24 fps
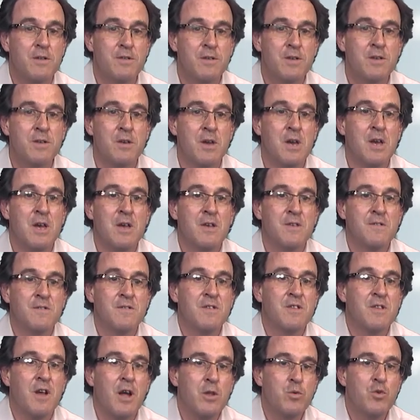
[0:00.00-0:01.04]
But
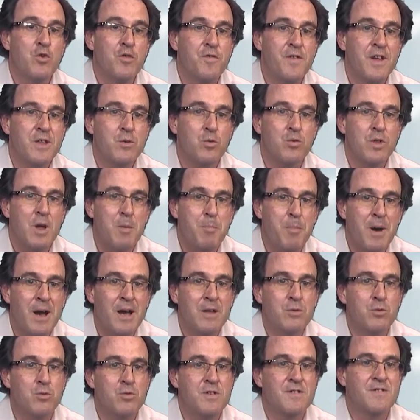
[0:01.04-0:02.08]
there doesn't seem to
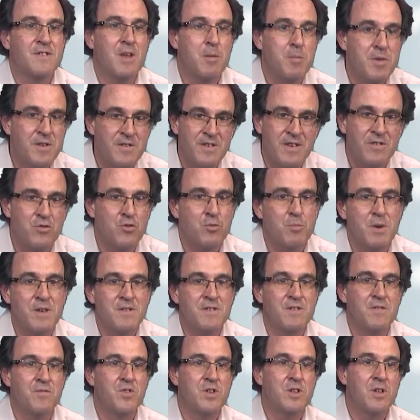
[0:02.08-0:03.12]
be a strong
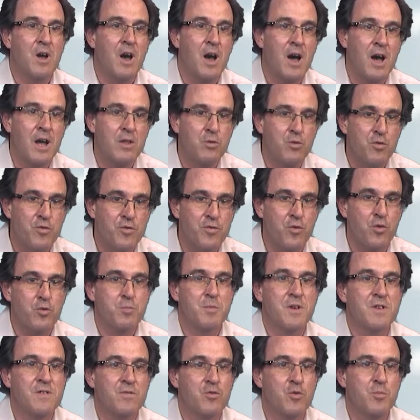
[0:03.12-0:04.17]
increase in
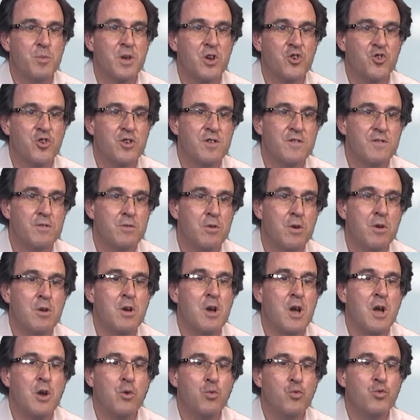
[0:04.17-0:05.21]
methane
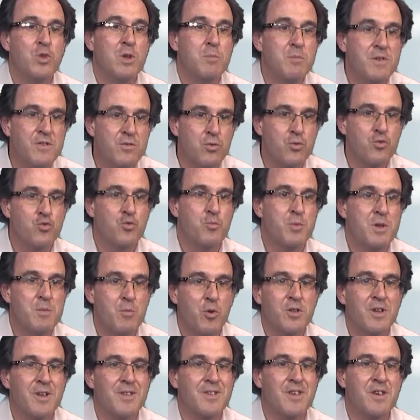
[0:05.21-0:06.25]
over the
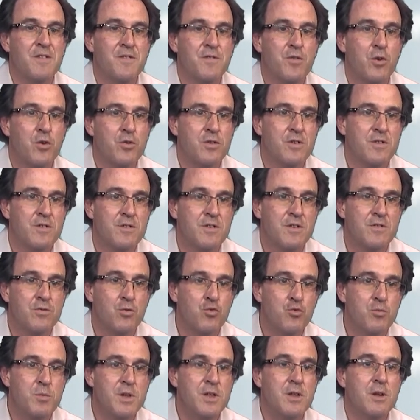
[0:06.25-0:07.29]
Arctic, meaning
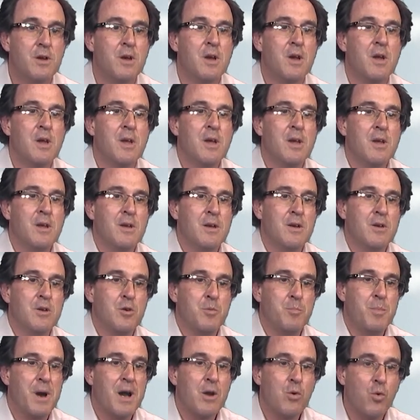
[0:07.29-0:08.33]
that we don't have many
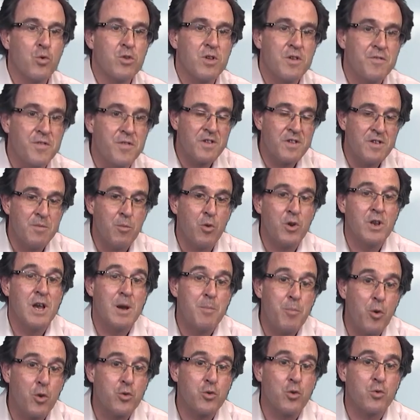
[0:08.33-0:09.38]
changes now in the
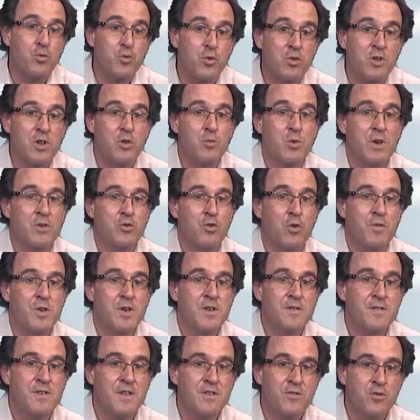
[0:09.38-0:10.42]
pergelisol in
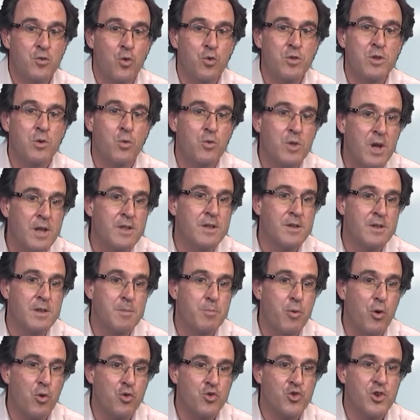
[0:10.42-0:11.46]
hydrates. But we
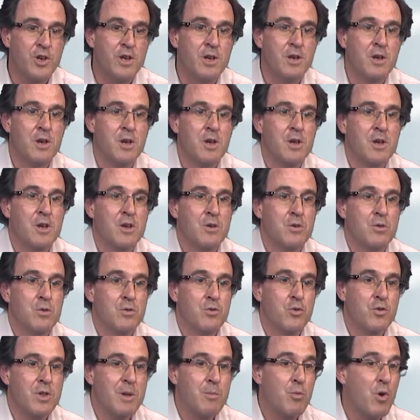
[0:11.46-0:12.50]
have to keep
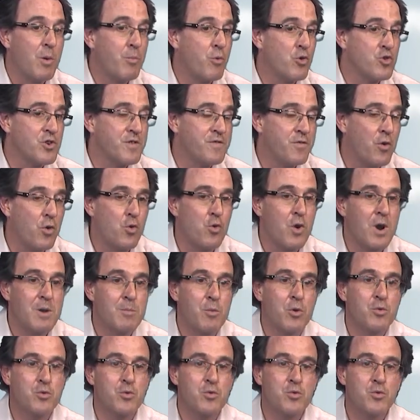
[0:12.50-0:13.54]
an eye
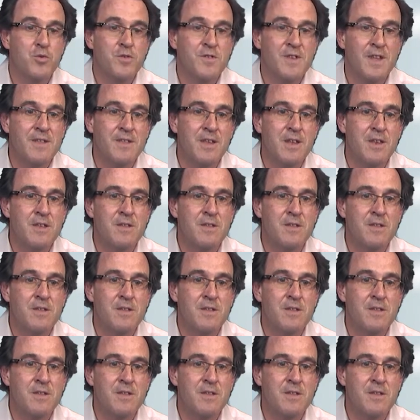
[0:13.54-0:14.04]
on this area.